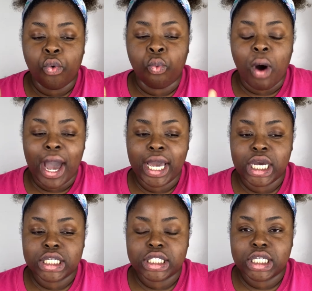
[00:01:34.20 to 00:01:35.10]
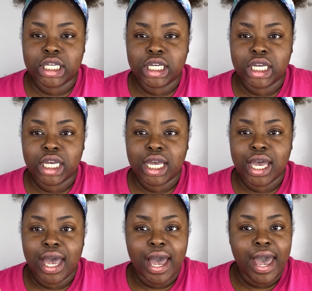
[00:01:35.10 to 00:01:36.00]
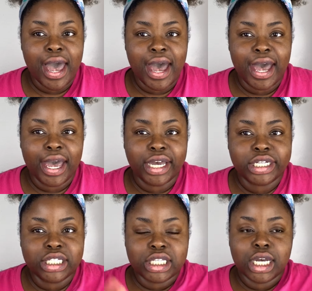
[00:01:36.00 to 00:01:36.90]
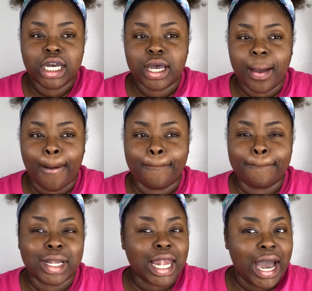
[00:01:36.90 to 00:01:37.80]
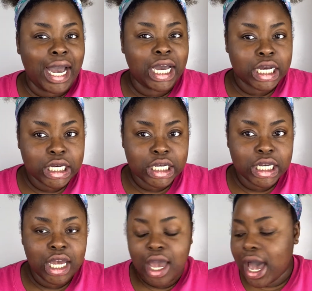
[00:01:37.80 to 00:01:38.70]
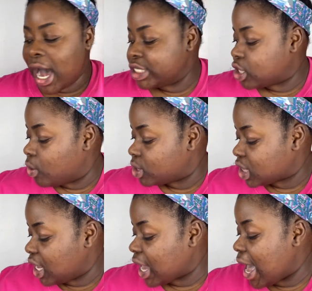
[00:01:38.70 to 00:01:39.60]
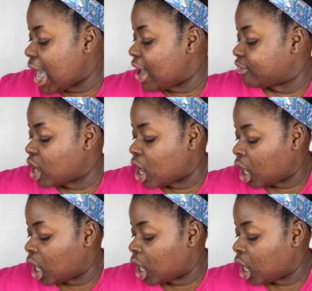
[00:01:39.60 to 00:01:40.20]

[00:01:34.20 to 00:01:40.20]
white and black. I don't think I have a